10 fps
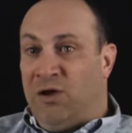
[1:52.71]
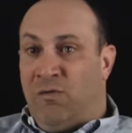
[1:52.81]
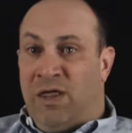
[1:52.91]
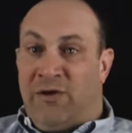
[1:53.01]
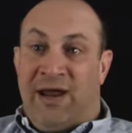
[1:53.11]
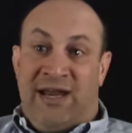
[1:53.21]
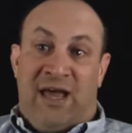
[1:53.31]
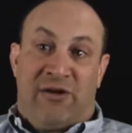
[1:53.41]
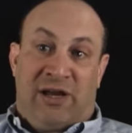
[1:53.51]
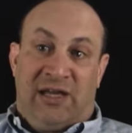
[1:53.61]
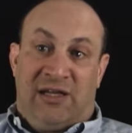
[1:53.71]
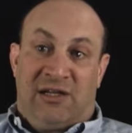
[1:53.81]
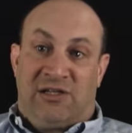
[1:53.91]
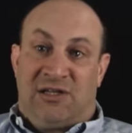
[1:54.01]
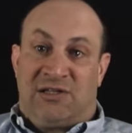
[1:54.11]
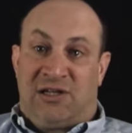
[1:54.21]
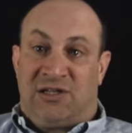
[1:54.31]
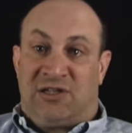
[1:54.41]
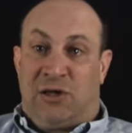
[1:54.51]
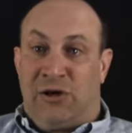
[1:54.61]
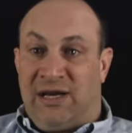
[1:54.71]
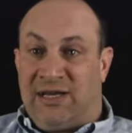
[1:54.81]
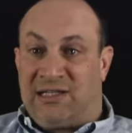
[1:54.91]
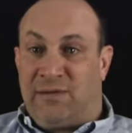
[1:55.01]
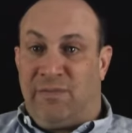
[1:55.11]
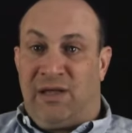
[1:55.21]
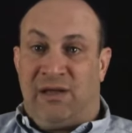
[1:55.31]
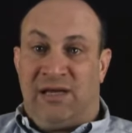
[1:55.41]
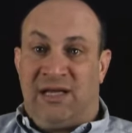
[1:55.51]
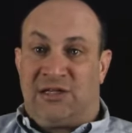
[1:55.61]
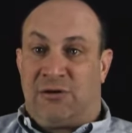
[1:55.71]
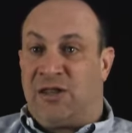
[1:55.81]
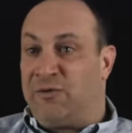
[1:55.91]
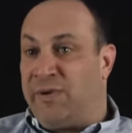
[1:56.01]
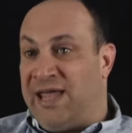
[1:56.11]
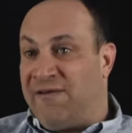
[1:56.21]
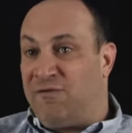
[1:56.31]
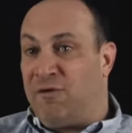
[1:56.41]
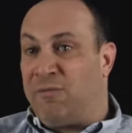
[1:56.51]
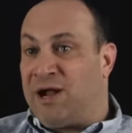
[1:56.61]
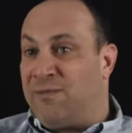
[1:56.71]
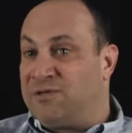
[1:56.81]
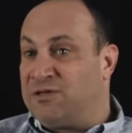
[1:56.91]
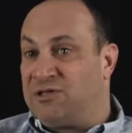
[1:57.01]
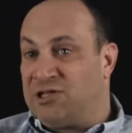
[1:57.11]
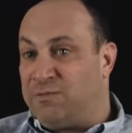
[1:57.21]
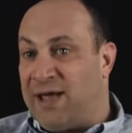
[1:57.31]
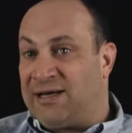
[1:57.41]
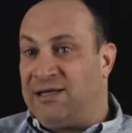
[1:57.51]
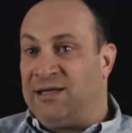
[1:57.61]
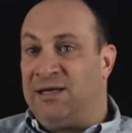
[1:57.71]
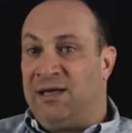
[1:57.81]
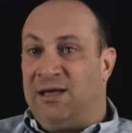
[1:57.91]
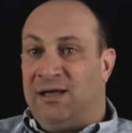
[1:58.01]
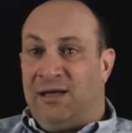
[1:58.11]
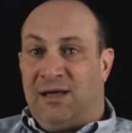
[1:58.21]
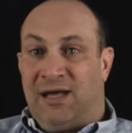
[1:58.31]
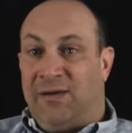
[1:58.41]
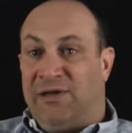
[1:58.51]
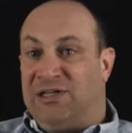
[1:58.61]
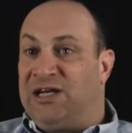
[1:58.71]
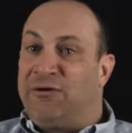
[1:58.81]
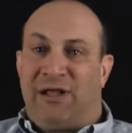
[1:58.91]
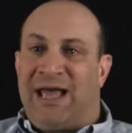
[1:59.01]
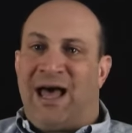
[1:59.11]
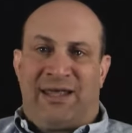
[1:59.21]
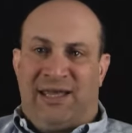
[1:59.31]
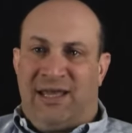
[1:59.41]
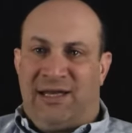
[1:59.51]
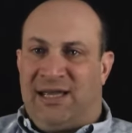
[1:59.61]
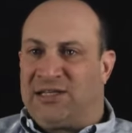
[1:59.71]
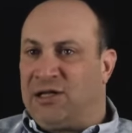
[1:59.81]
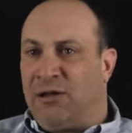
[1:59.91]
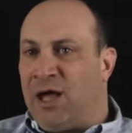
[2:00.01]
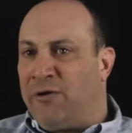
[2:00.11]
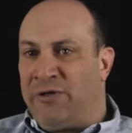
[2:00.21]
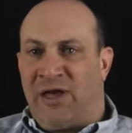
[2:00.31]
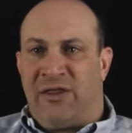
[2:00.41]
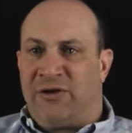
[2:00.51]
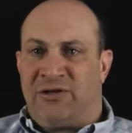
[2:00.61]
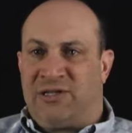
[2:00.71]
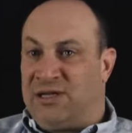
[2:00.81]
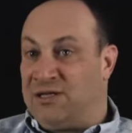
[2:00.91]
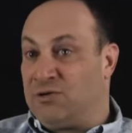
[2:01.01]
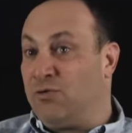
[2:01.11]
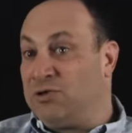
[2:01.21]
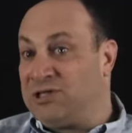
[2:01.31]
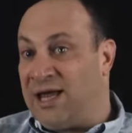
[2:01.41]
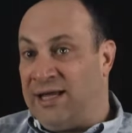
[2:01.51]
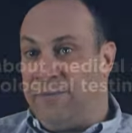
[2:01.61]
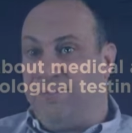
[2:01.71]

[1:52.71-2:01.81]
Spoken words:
whether any other conditions such as learning disabilities or other behavioral problems are suspected, and generally how the kid gets along with others in the school setting.